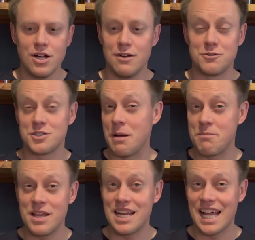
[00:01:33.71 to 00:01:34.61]
of
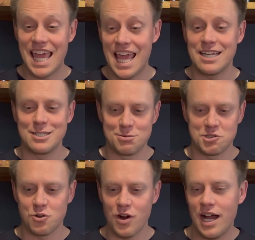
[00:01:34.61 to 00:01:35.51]
something I can't
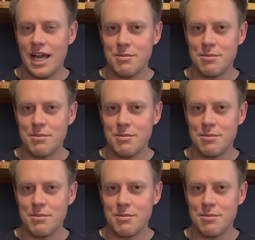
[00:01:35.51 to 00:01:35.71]
describe.